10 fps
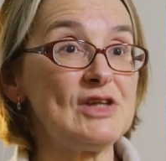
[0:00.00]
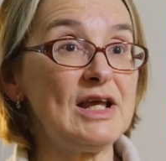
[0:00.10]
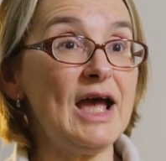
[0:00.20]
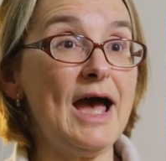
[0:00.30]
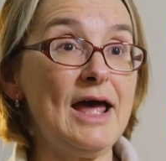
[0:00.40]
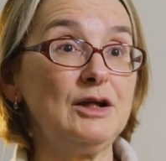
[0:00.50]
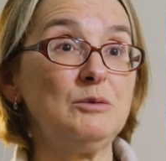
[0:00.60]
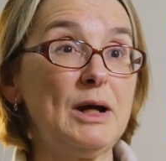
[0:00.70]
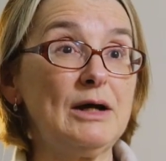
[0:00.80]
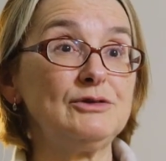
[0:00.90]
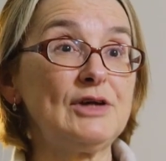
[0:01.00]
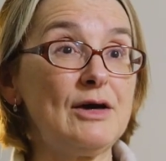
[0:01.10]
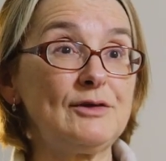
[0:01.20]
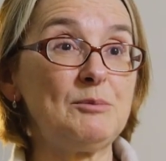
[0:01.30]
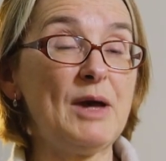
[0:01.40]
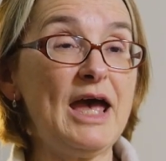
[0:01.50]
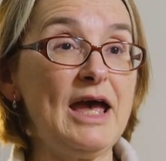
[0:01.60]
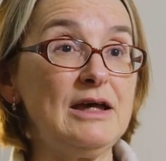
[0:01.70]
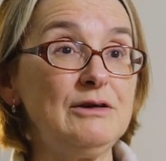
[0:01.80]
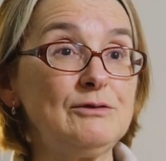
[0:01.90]
they can about how they
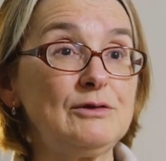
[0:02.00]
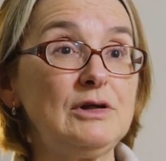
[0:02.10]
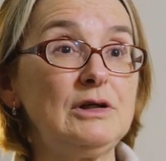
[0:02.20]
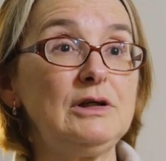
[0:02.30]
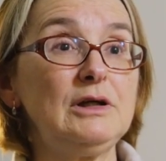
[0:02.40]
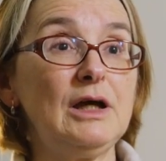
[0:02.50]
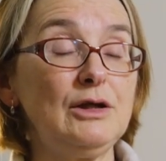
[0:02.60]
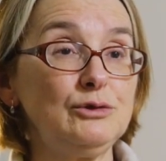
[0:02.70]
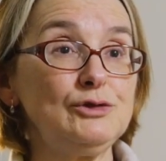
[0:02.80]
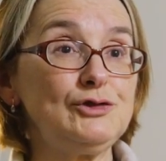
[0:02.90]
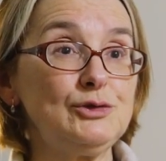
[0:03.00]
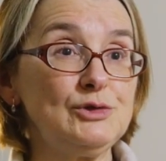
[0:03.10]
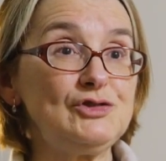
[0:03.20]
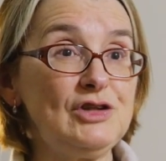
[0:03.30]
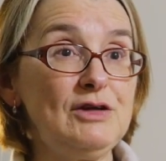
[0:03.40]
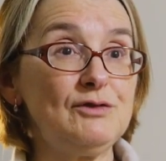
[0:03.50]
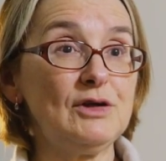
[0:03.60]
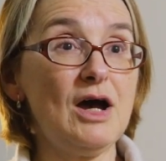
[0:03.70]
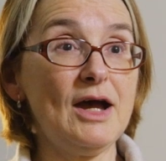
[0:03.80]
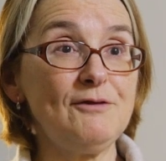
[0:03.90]
behave in order to achieve the
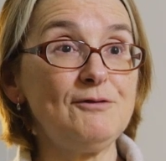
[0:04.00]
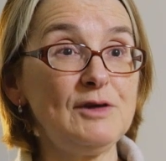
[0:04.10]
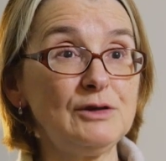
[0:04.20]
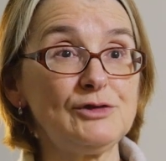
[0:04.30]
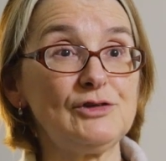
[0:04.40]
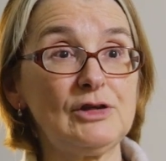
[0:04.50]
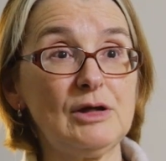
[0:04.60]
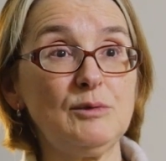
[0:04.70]
high fields that they